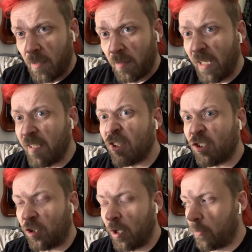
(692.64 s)
Sentence
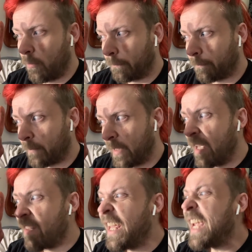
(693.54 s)
two,
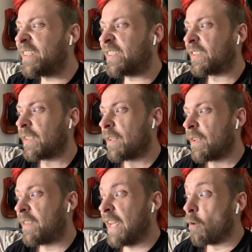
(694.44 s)
this,
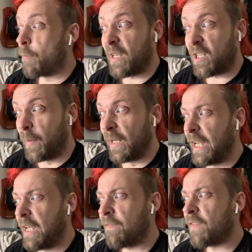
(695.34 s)
therapists
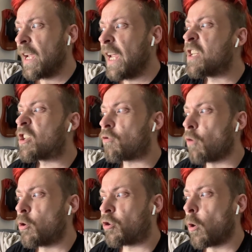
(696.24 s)
believe, is
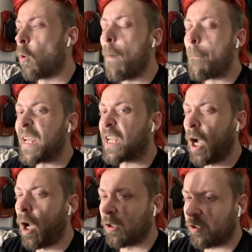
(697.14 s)
crucial
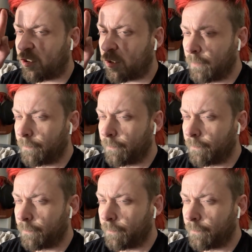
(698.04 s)
because